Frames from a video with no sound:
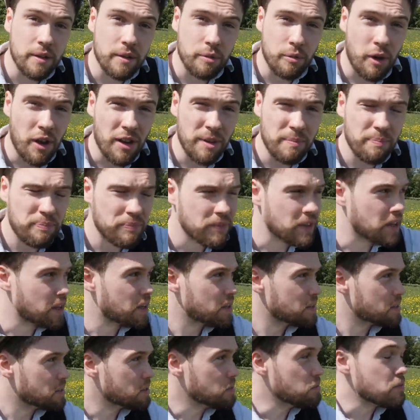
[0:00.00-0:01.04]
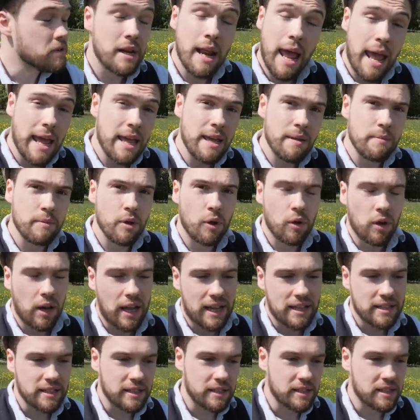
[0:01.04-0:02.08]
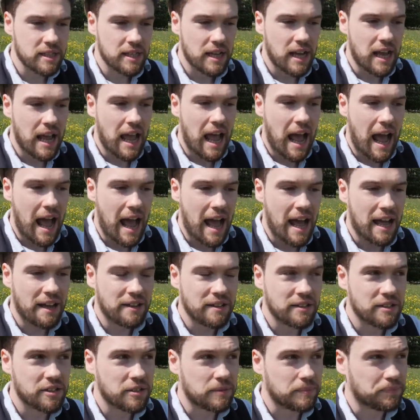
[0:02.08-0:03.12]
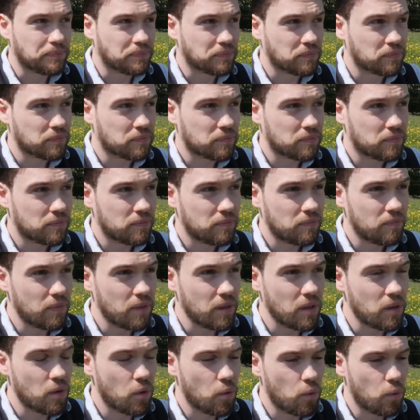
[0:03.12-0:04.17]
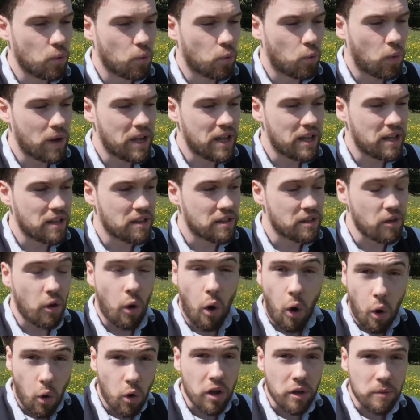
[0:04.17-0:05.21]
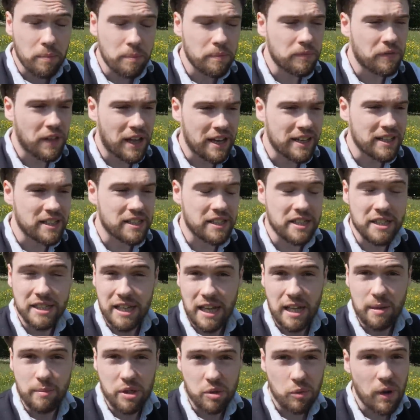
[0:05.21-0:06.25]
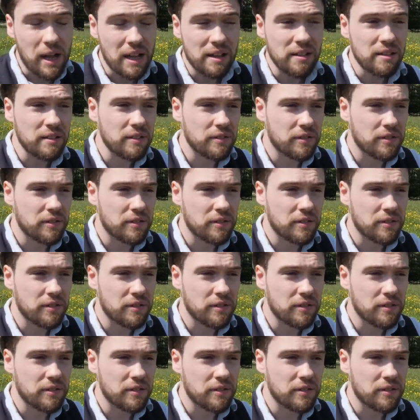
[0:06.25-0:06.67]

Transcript: Right? So you name your letters. And with Ogham, that is the same as well.